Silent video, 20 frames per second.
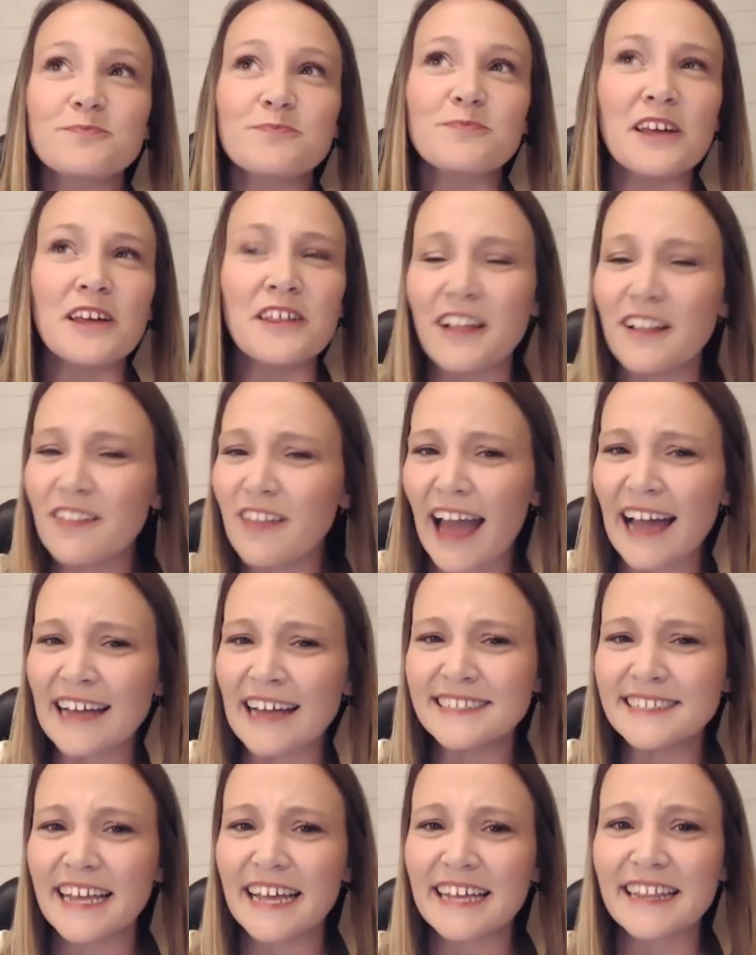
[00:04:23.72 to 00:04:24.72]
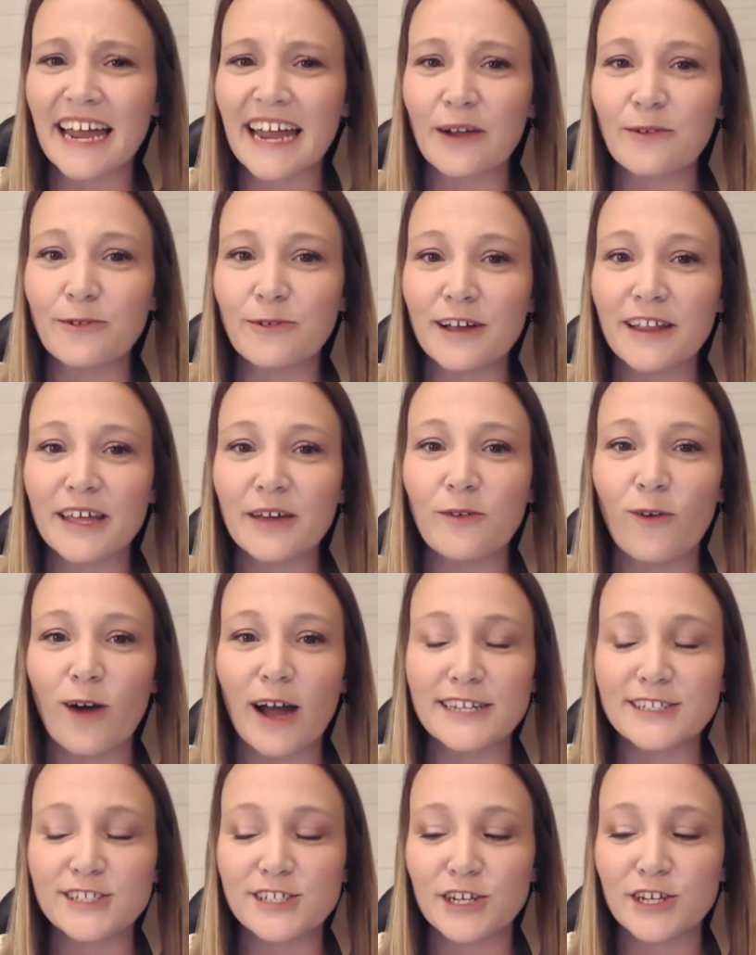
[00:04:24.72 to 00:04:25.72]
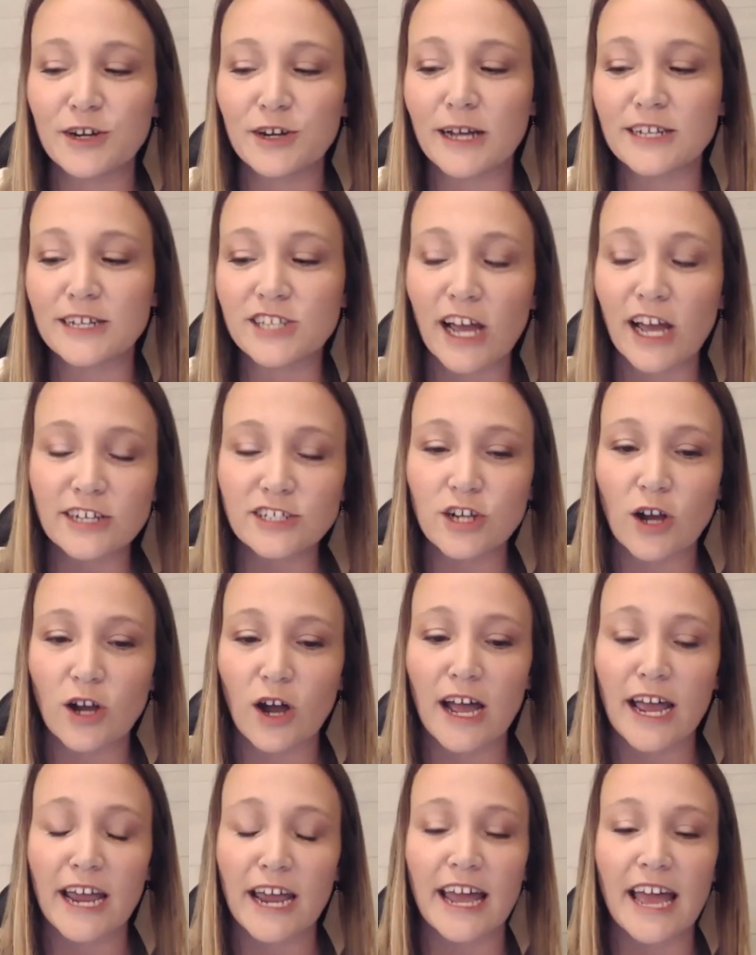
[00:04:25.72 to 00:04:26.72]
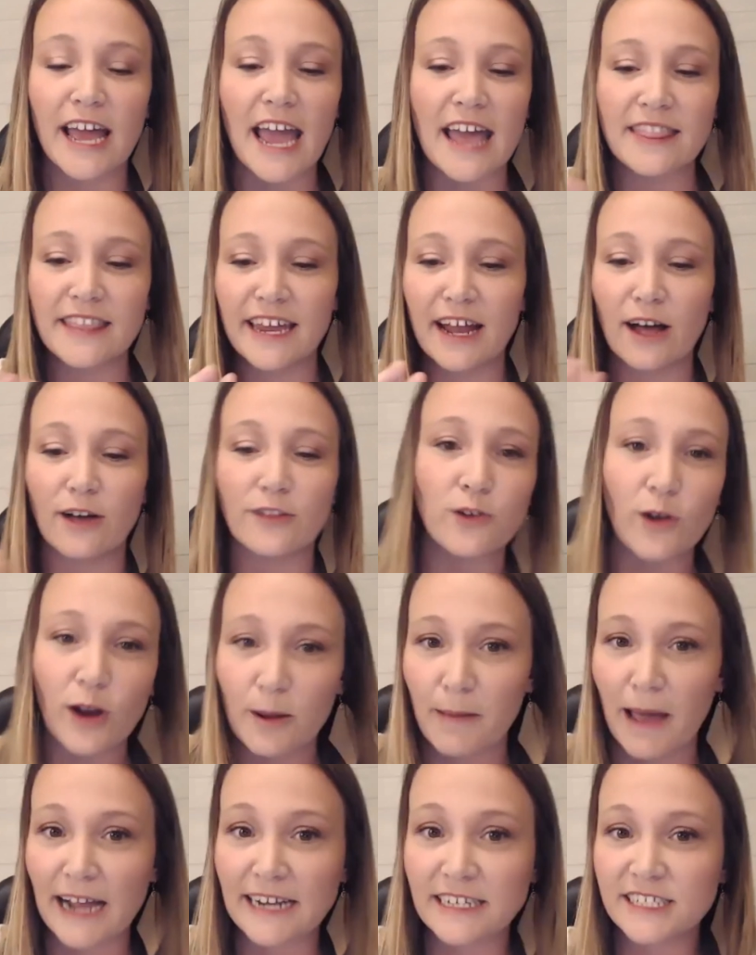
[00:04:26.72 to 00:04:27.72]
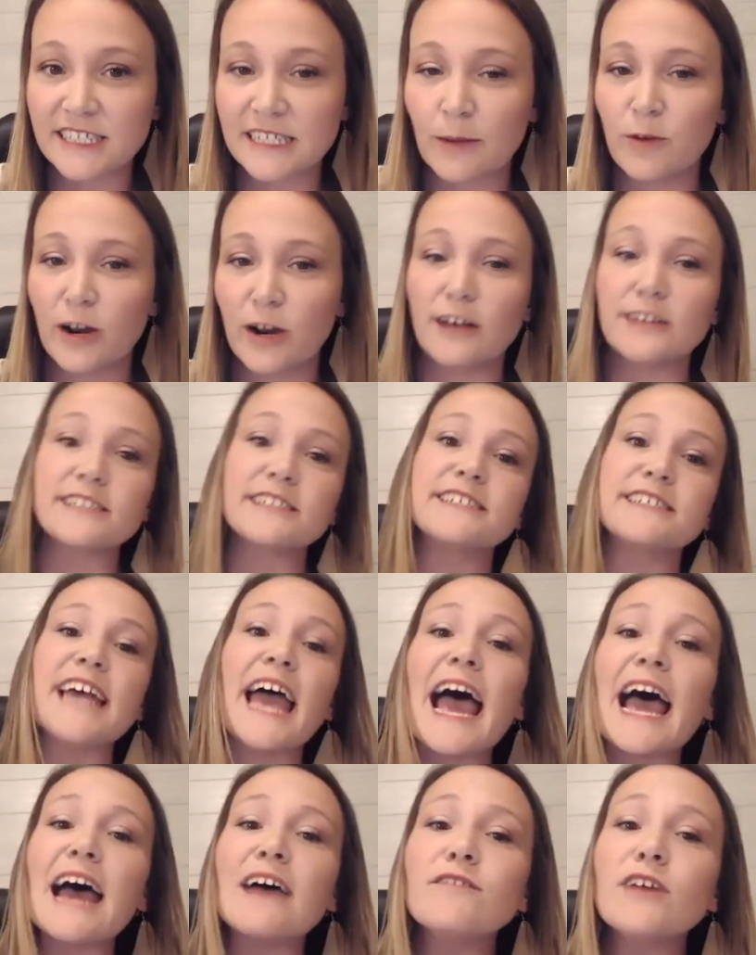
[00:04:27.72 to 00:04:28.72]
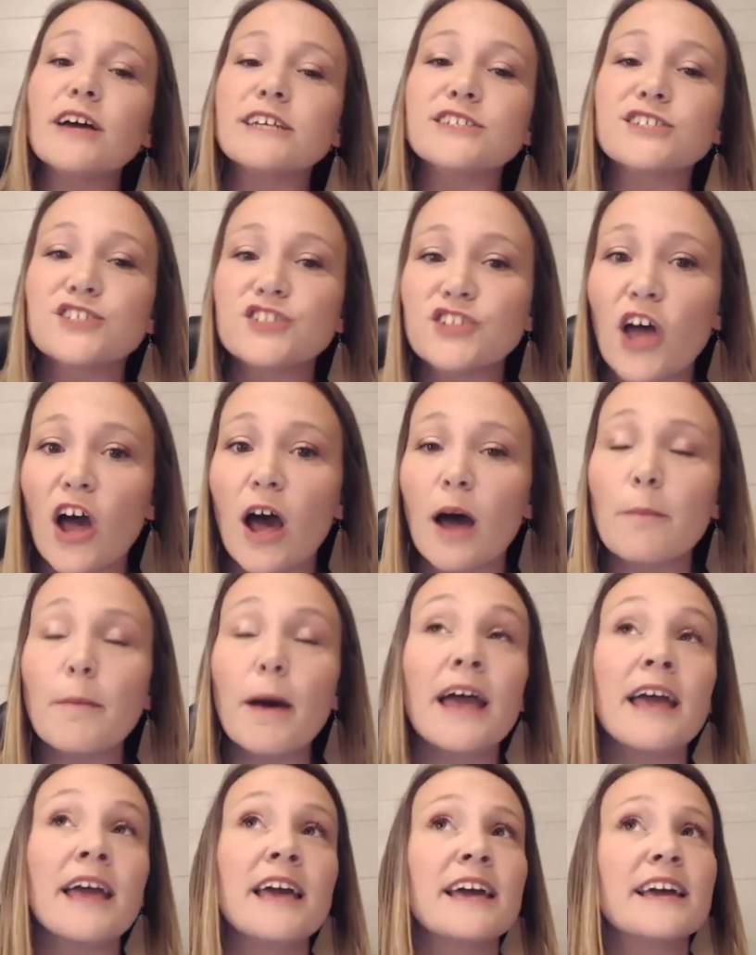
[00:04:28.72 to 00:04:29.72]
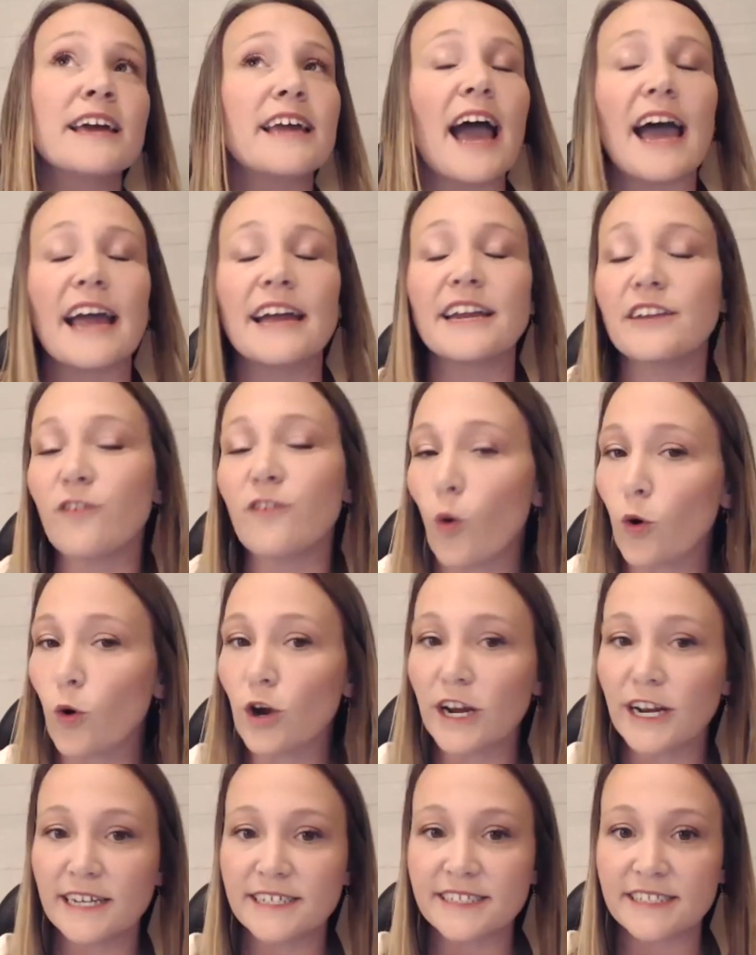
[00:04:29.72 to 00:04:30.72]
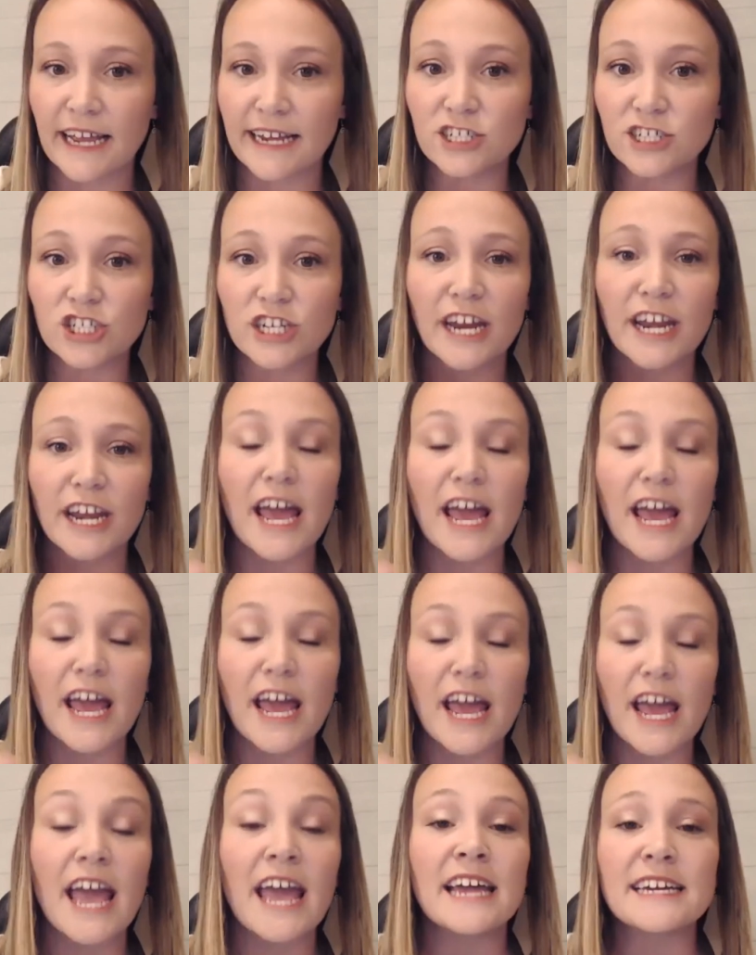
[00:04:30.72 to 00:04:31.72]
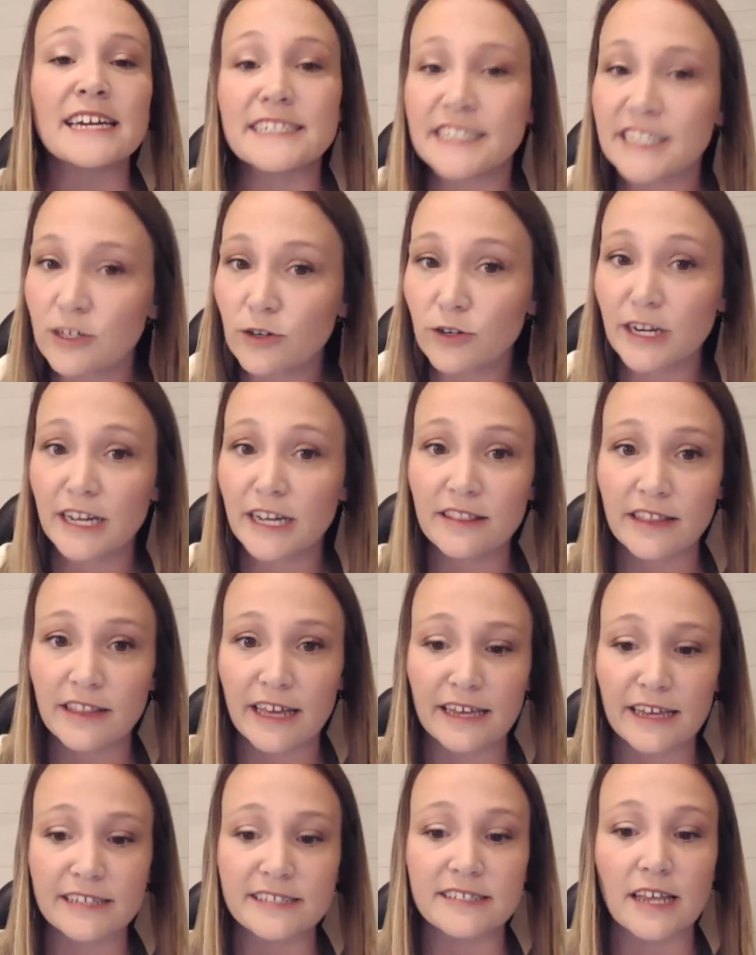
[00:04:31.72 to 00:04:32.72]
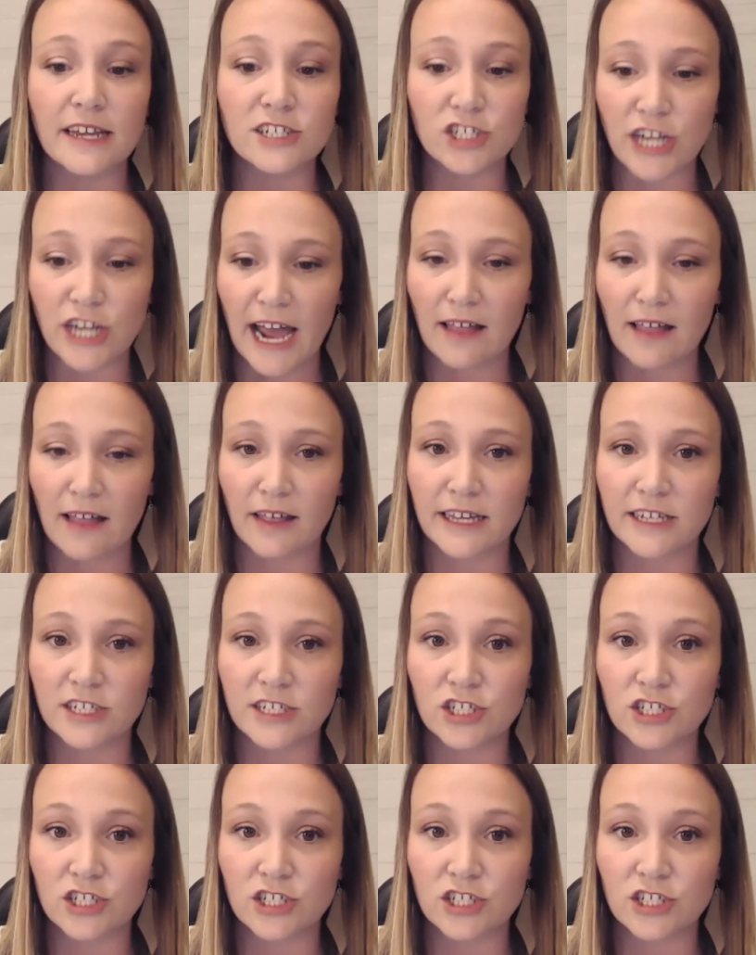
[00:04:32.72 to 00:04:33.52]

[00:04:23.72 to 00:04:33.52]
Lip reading: the last thing that I really want to touch on, and then I'll throw it back to someone else, is have some kind of organization during this challenge,